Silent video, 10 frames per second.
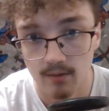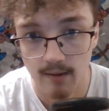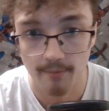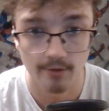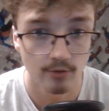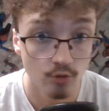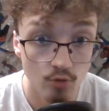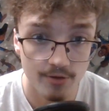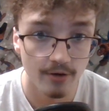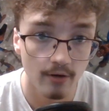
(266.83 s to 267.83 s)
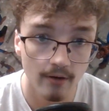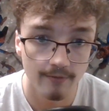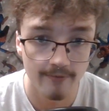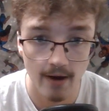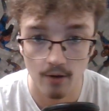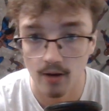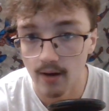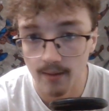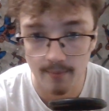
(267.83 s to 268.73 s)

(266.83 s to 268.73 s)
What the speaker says: Maybe the loser of Vera and